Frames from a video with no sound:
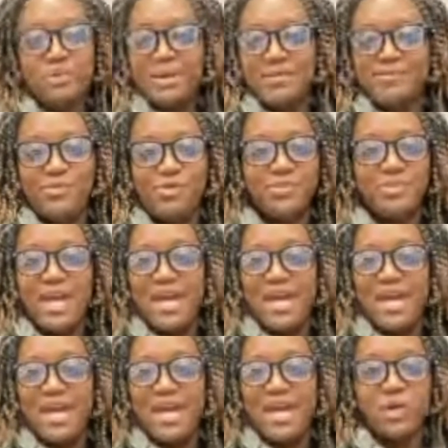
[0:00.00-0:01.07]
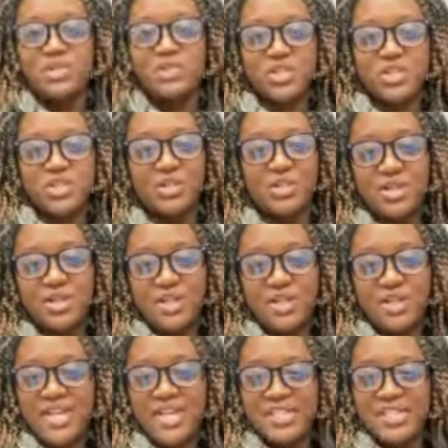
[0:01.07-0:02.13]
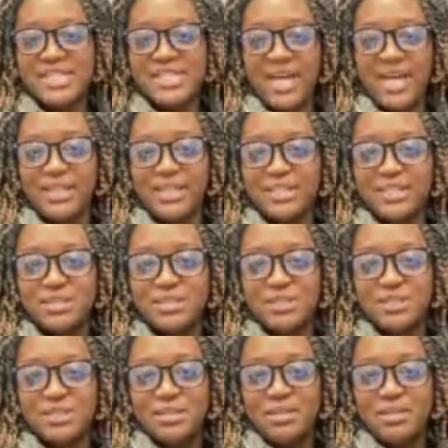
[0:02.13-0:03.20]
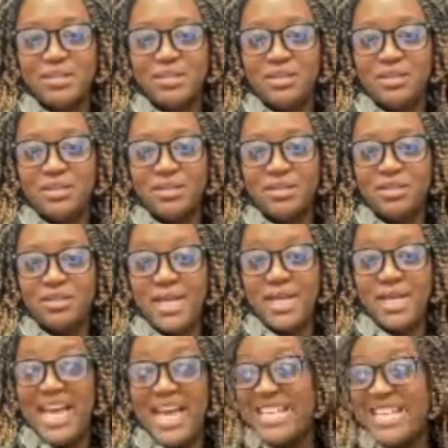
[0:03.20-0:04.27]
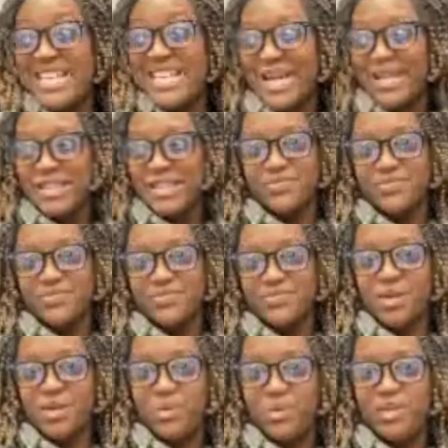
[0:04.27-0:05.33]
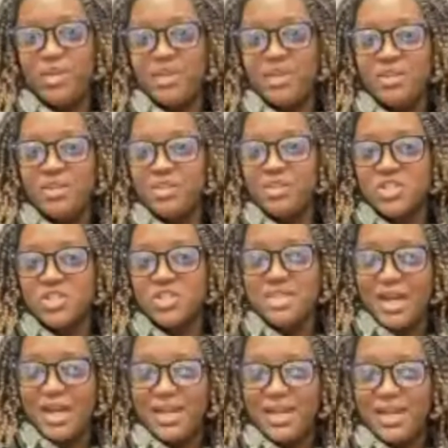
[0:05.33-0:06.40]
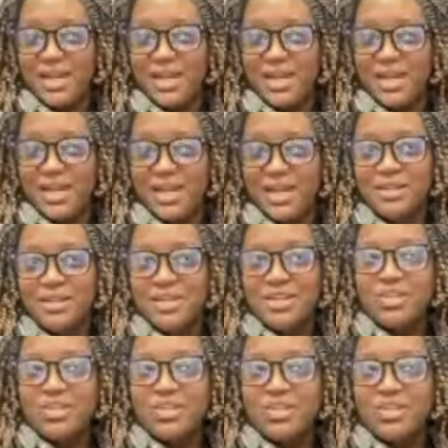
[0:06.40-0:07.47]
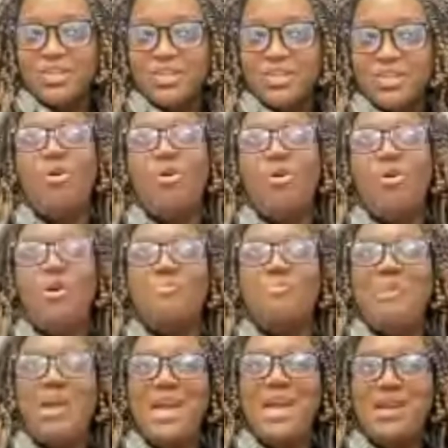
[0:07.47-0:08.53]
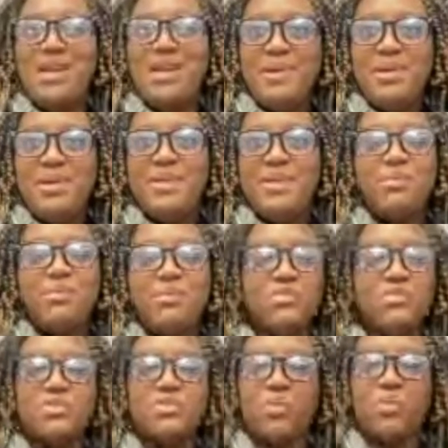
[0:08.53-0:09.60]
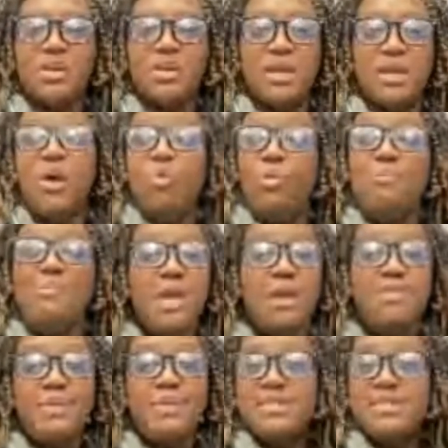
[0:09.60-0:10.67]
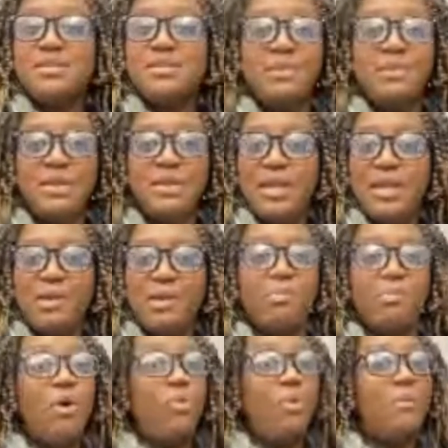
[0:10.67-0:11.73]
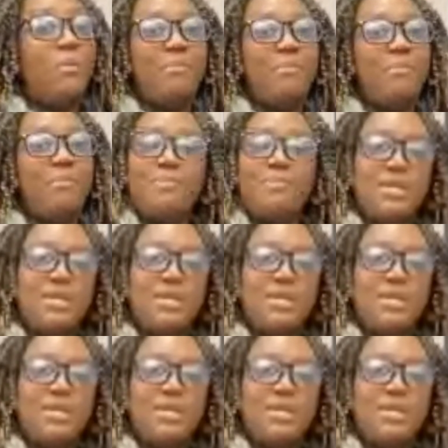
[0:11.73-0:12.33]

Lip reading: And then silence for like a week. And you're just like, you're like, oh, well, maybe they were just working. Well, maybe something came up. Well, maybe this and that. Okay, that's fine. But can you still get back to work?